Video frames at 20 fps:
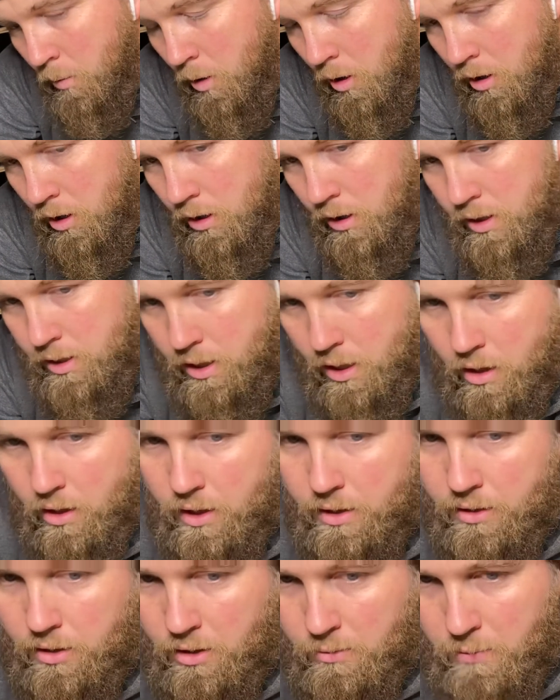because I already
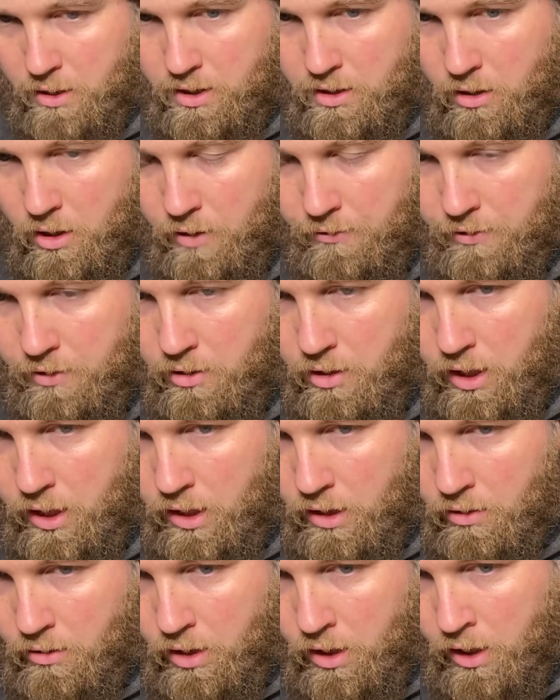took my softener
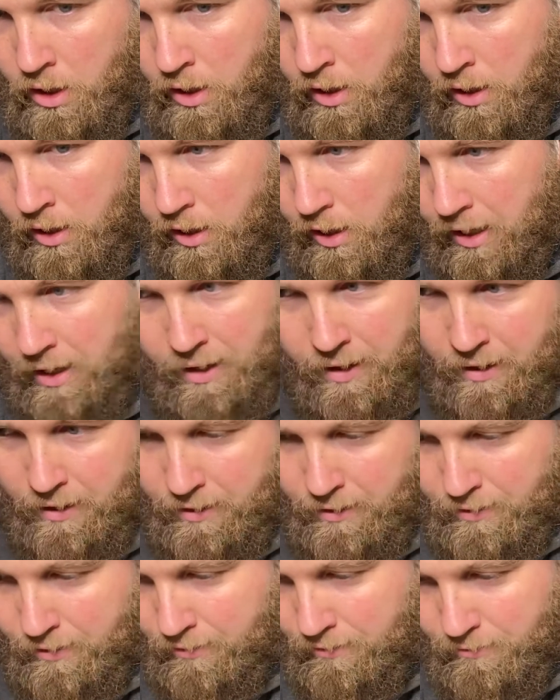out
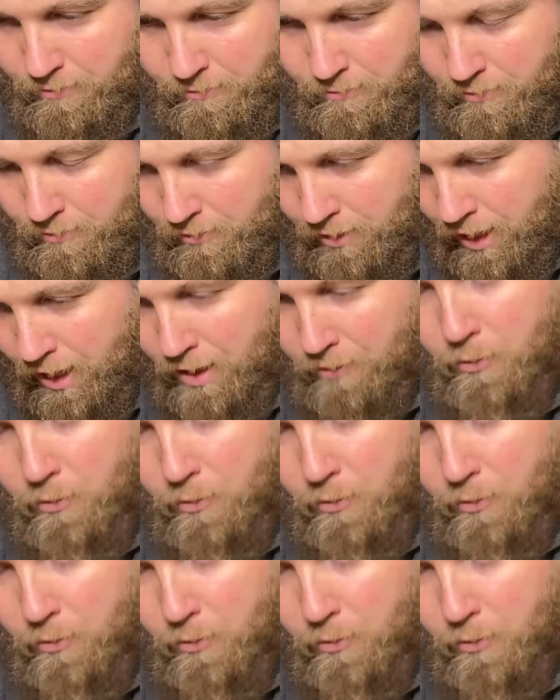and halfway